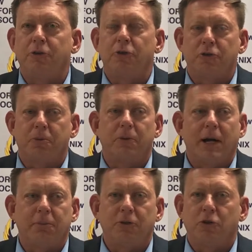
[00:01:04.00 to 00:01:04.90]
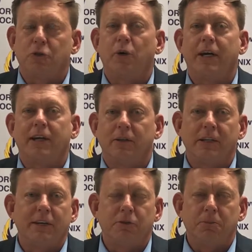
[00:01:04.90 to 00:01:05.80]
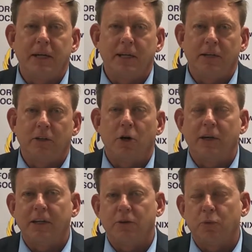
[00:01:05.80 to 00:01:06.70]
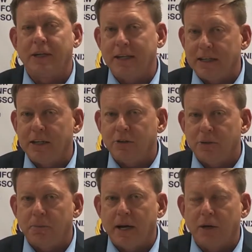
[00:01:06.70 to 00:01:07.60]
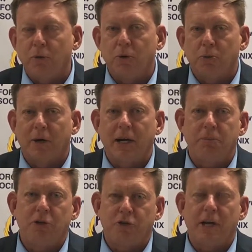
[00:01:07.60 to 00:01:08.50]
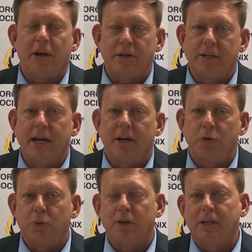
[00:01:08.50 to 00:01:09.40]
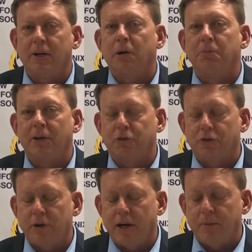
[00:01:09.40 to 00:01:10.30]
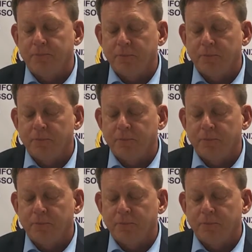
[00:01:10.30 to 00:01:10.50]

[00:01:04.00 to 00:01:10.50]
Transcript: interest to probably just go ahead and leave the meeting, knowing that if we did get to the mic, we would probably be shouted down and wouldn't get our message out.